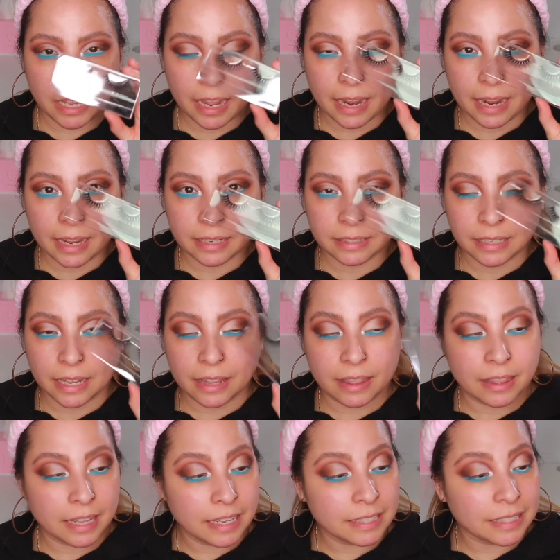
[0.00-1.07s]
and
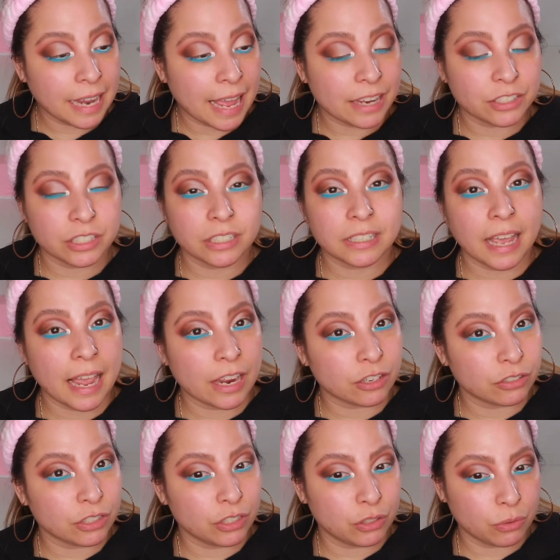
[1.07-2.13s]
these lashes
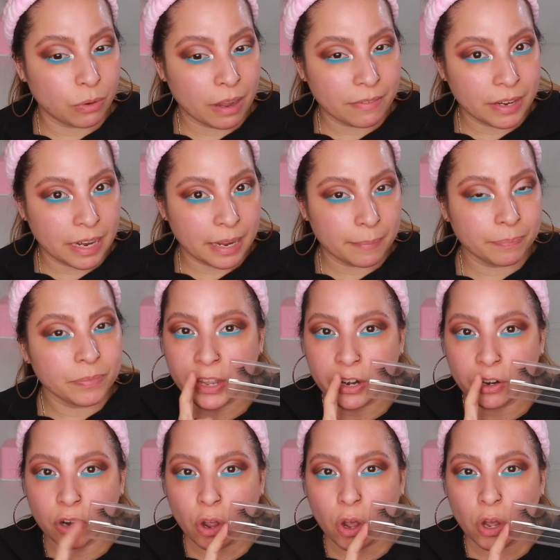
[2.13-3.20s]
actually do have a name. They are
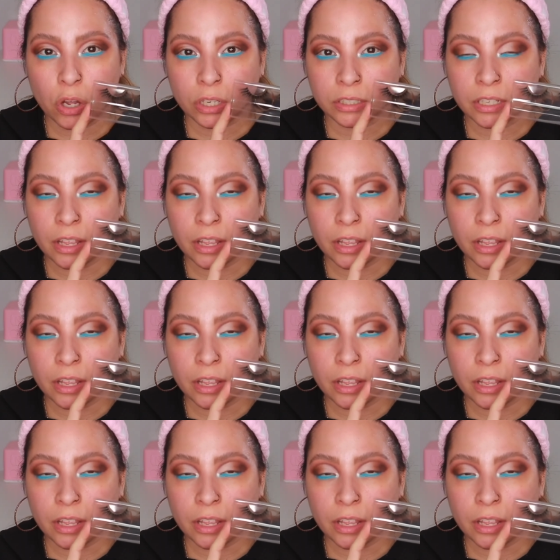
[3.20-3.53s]
called